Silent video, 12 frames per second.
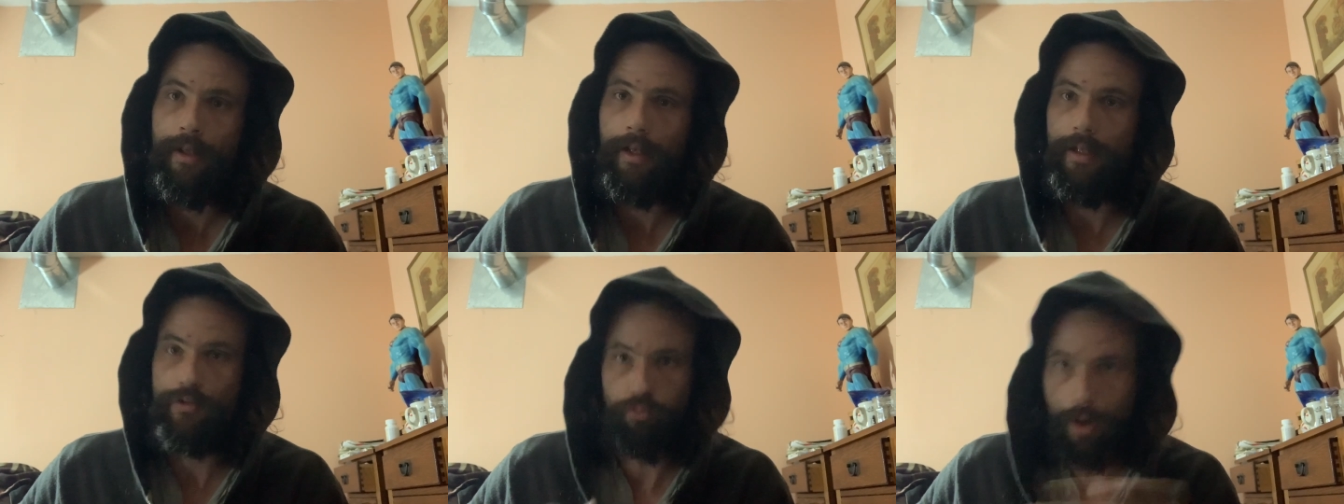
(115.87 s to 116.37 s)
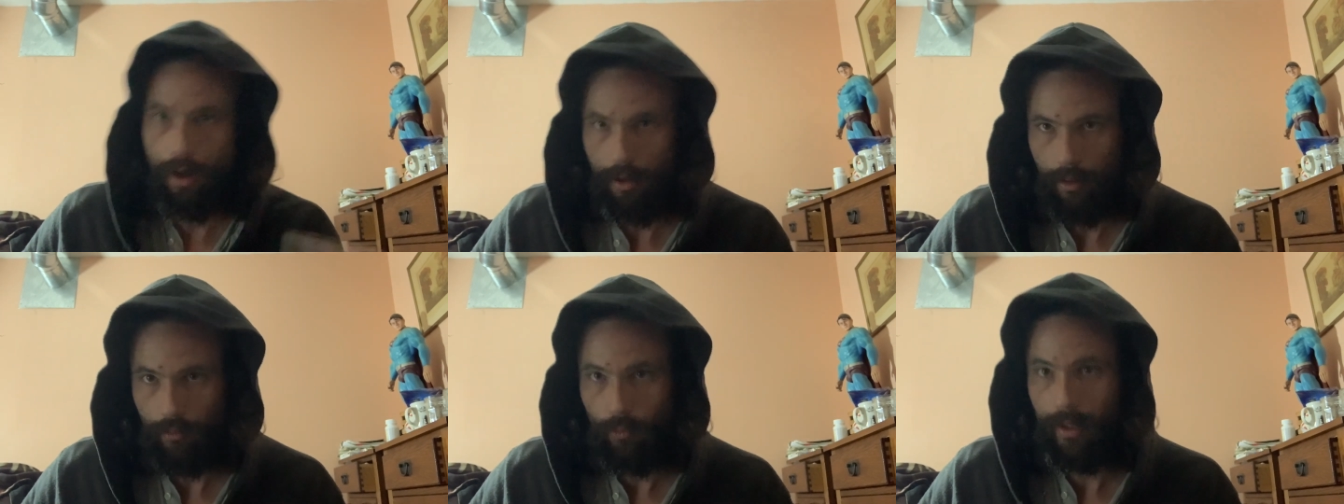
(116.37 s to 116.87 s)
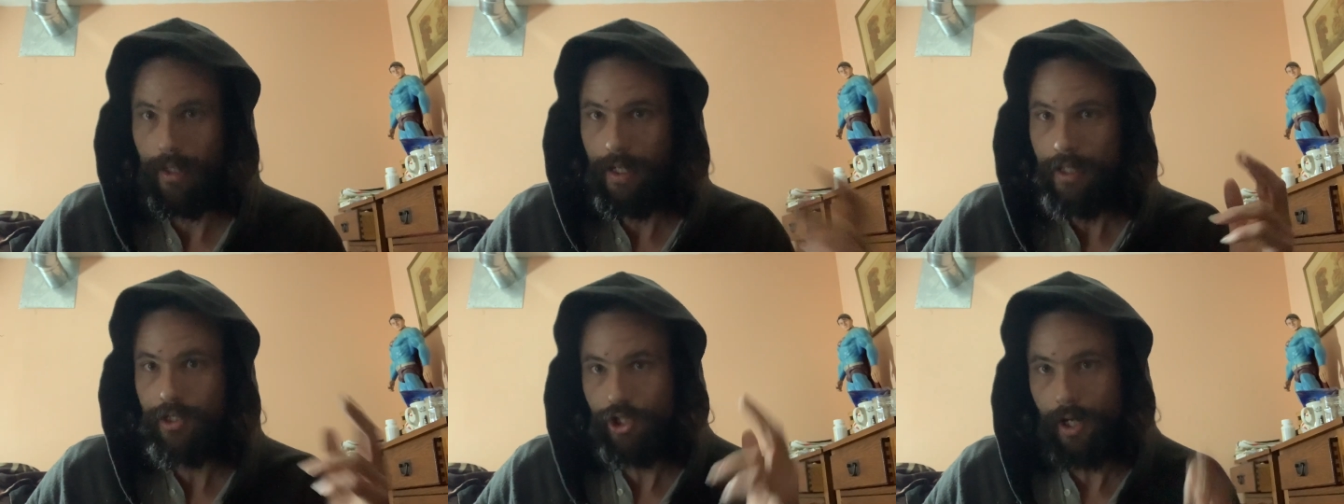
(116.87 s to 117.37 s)
It's wrong. We
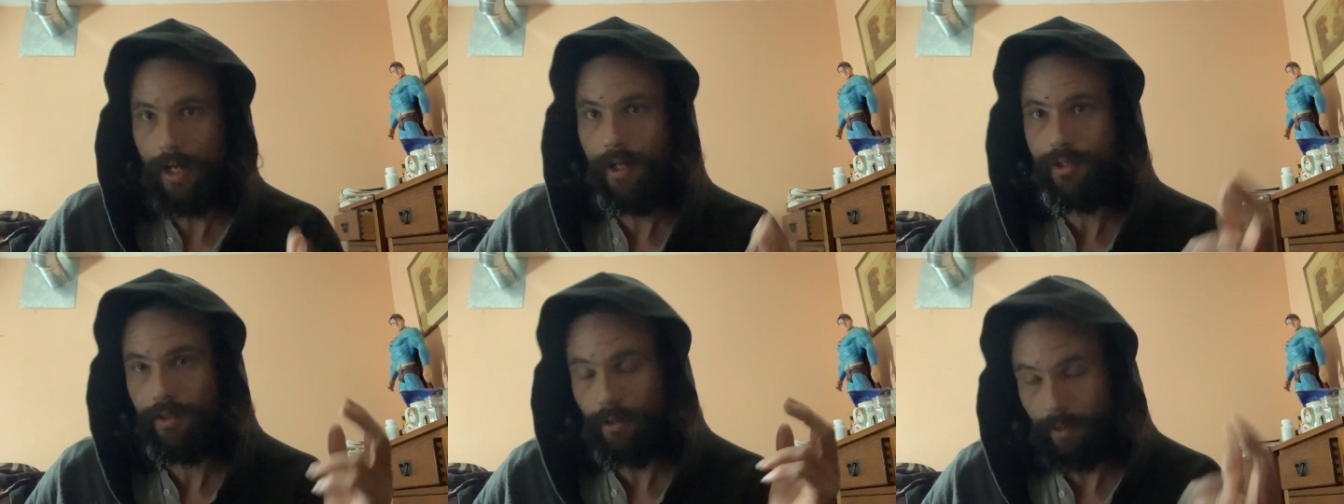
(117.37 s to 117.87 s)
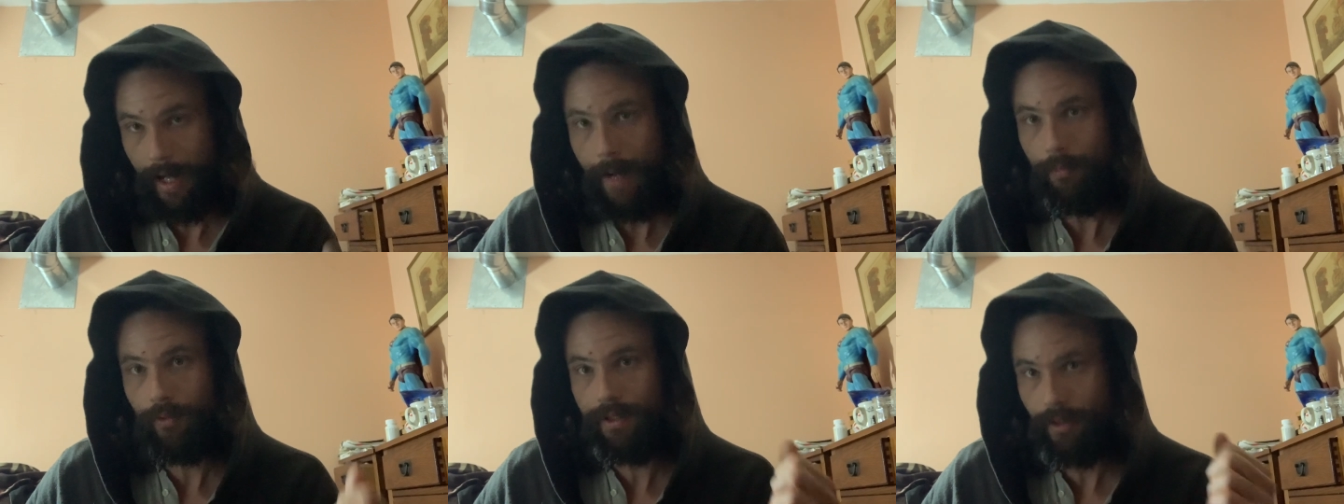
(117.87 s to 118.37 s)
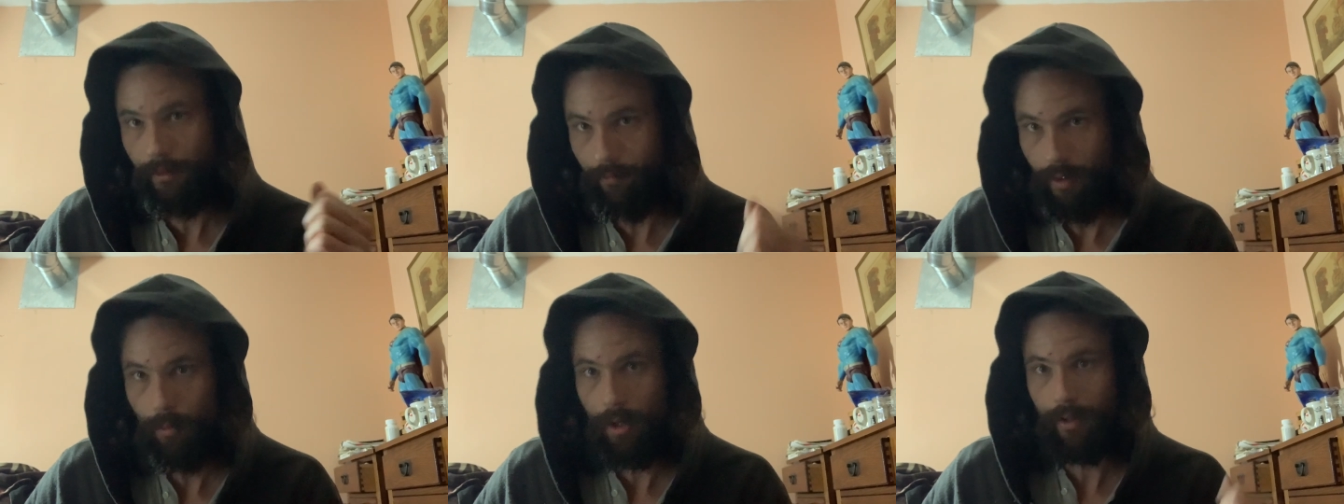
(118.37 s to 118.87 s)
need to change their capitalistic
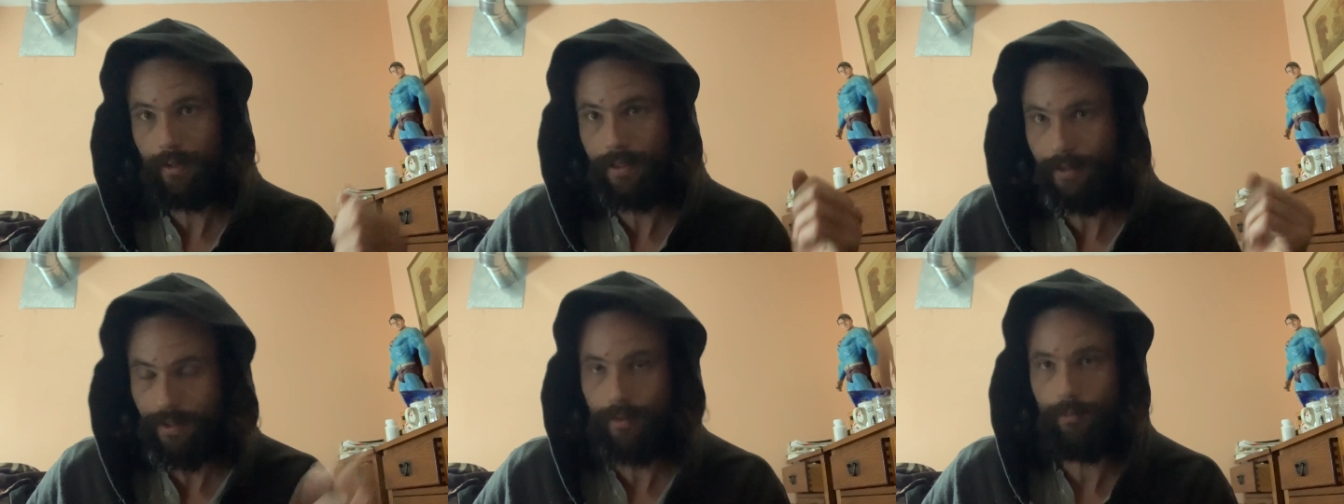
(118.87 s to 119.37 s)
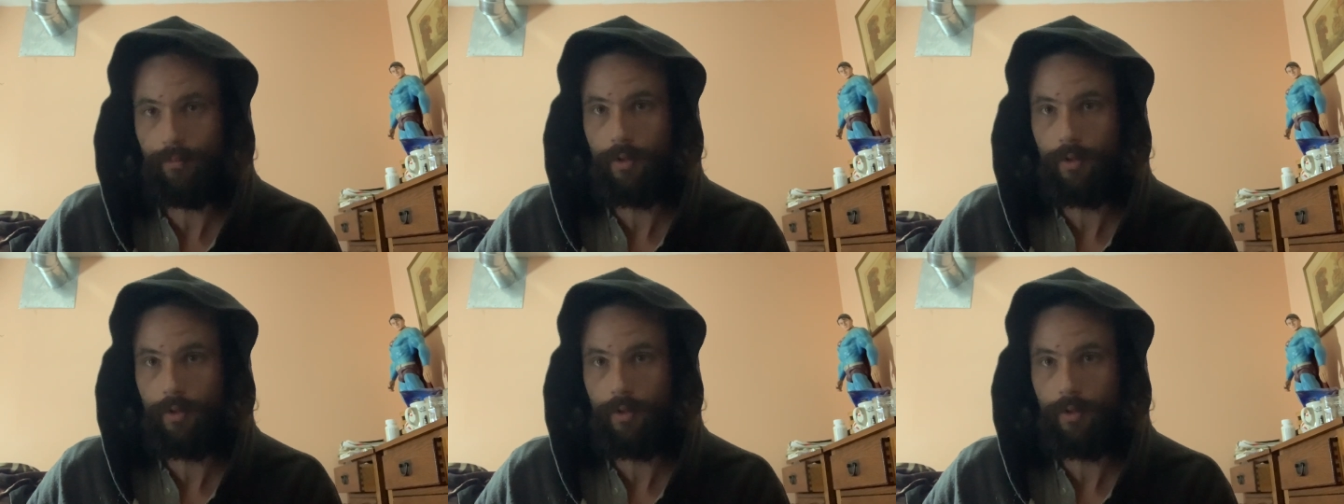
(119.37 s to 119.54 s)
free market system.